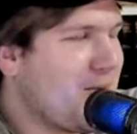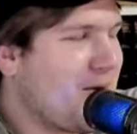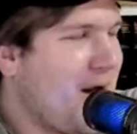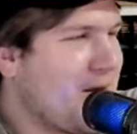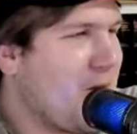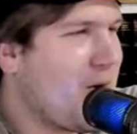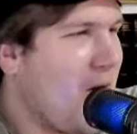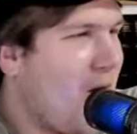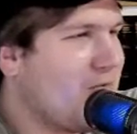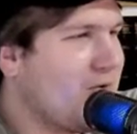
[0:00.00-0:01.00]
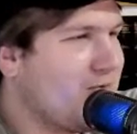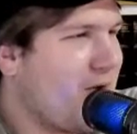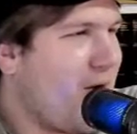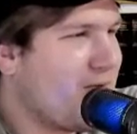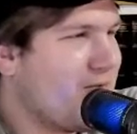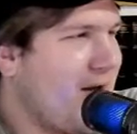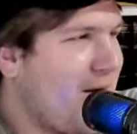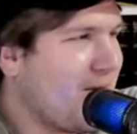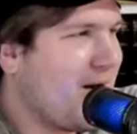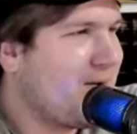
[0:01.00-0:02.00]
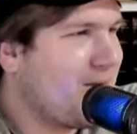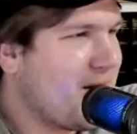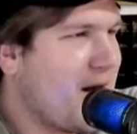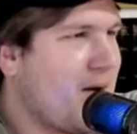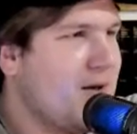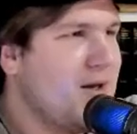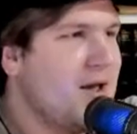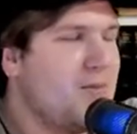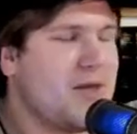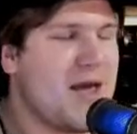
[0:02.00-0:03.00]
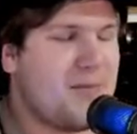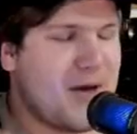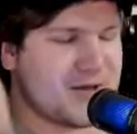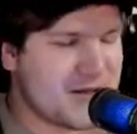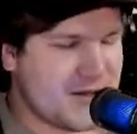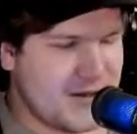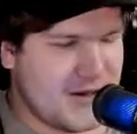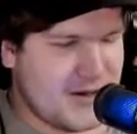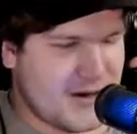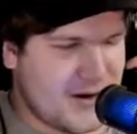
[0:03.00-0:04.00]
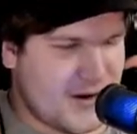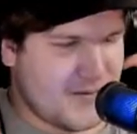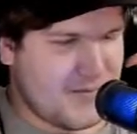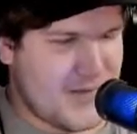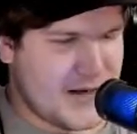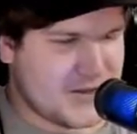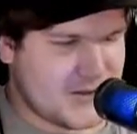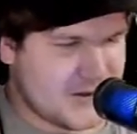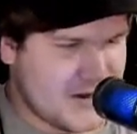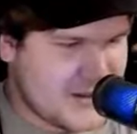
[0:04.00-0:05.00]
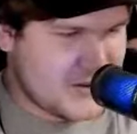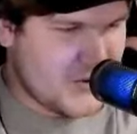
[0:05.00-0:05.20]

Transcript: I'm kind of going off of off of outline right now, but yeah, basically, um, that's that's